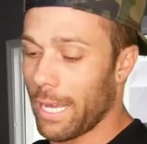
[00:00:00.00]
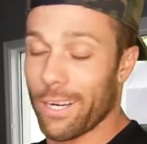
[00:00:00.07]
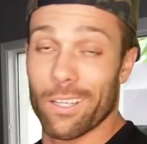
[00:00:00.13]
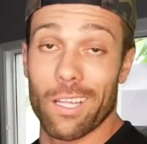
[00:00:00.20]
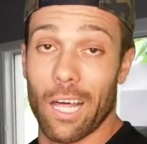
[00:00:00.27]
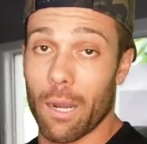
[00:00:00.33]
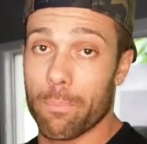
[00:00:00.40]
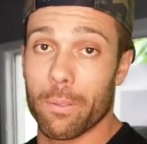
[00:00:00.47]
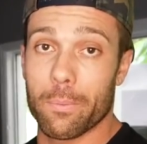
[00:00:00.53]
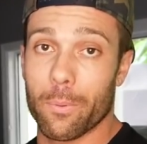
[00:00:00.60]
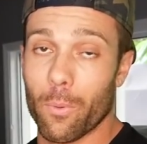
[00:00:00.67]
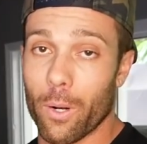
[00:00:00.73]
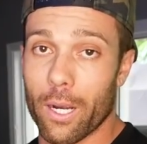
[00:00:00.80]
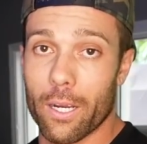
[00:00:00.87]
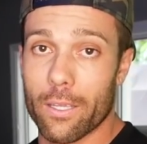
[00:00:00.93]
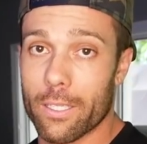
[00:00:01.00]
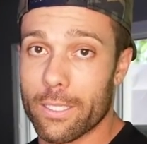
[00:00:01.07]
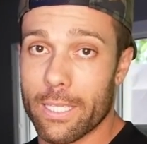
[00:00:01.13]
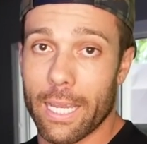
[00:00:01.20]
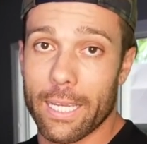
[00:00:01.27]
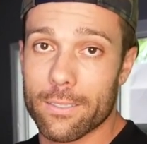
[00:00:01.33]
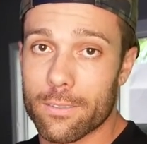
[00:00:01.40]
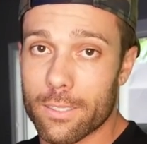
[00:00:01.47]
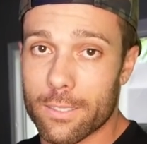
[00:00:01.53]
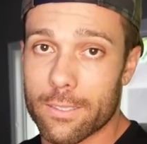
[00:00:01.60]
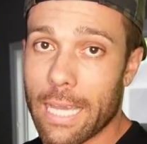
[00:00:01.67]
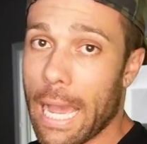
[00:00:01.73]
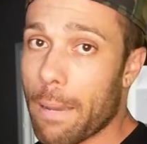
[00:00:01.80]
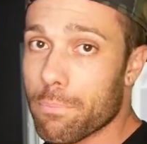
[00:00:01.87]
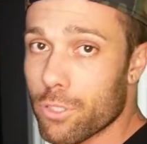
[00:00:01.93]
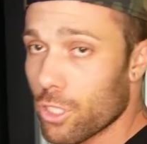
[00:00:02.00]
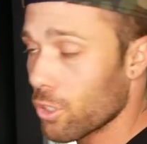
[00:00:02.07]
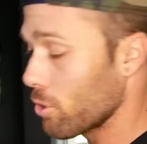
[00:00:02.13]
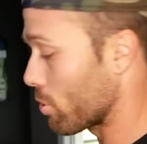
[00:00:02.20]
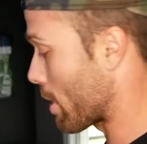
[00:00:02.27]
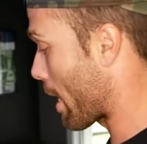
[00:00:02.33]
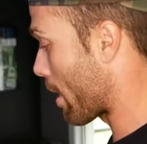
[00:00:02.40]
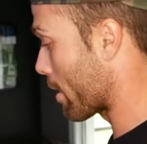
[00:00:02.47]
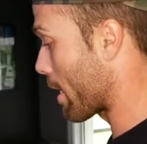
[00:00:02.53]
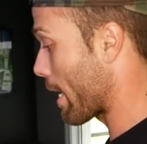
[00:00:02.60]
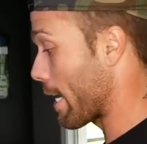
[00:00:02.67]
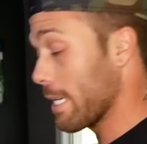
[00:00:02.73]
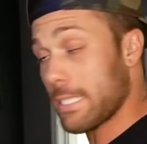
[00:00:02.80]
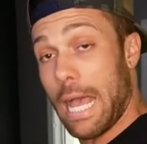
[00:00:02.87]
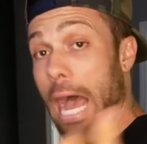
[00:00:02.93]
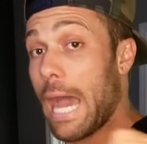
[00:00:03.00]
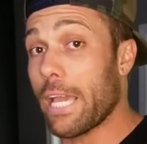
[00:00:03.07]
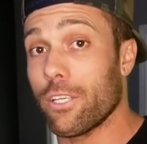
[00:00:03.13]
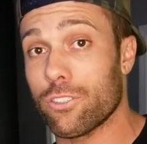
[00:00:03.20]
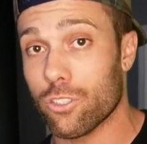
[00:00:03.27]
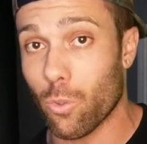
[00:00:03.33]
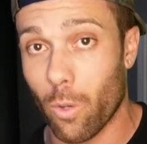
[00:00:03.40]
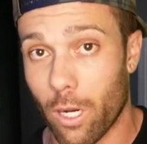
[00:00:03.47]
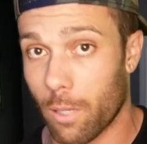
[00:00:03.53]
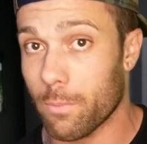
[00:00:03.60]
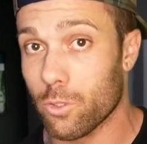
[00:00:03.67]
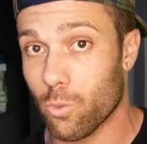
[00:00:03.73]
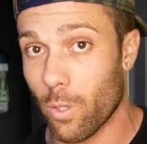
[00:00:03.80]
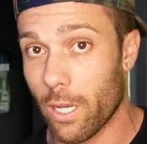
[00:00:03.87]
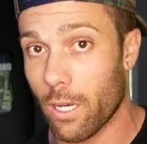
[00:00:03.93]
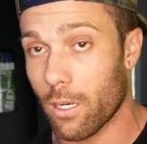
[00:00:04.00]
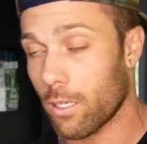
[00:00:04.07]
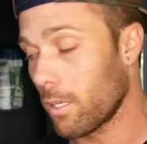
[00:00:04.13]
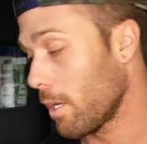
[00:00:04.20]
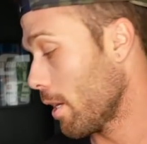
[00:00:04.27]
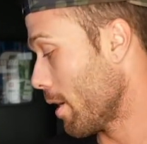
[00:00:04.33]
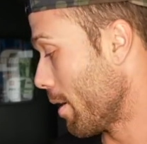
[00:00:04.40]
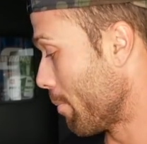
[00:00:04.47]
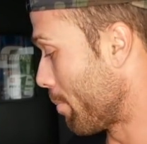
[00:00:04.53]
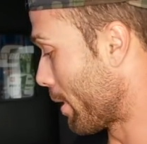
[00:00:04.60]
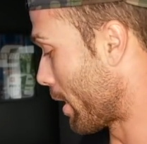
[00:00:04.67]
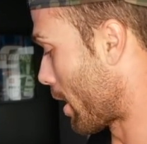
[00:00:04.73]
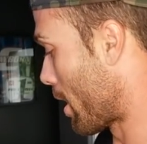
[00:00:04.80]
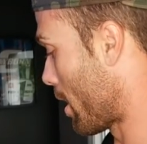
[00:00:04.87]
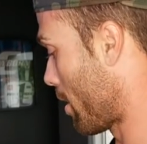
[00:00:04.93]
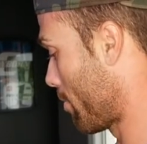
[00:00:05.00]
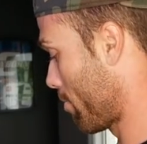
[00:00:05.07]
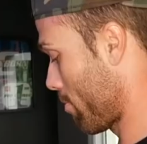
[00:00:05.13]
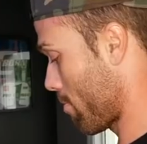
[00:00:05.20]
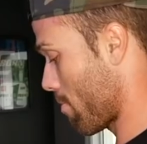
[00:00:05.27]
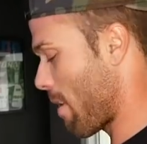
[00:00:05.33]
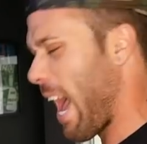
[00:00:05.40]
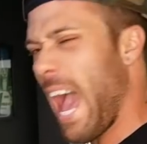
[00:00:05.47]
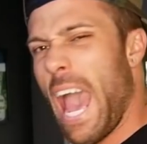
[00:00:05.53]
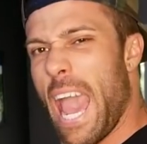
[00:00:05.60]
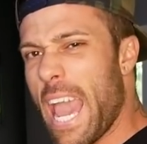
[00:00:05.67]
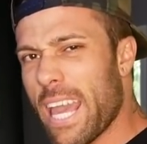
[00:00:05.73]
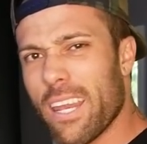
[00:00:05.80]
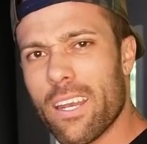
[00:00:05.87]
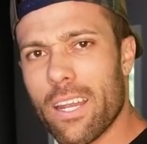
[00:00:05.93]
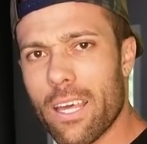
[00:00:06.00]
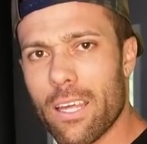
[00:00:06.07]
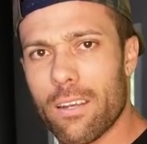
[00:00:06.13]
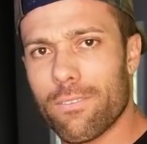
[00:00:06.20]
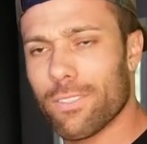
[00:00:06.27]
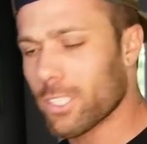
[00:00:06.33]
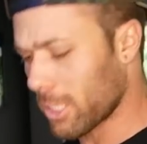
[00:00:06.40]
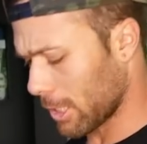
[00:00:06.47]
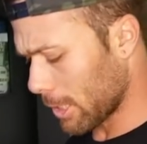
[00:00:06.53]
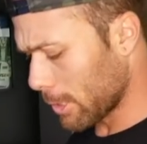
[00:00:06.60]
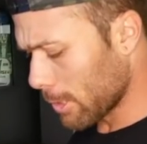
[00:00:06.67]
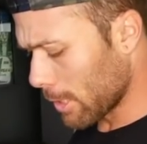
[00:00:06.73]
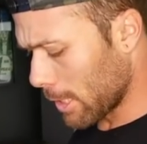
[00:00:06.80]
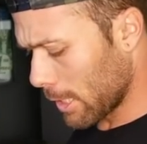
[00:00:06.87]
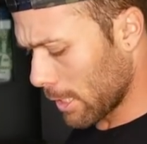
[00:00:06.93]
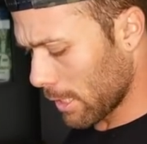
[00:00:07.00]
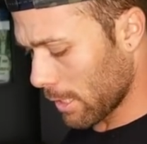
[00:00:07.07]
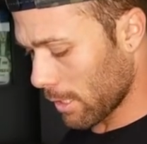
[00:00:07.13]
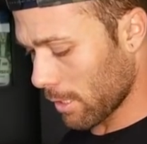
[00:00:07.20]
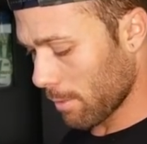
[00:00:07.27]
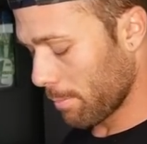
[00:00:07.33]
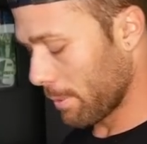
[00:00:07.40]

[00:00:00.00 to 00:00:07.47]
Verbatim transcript: I know a lot of people wear the dancing tap shoes nowadays. I used to wear them as well, but um, I hated it for so long,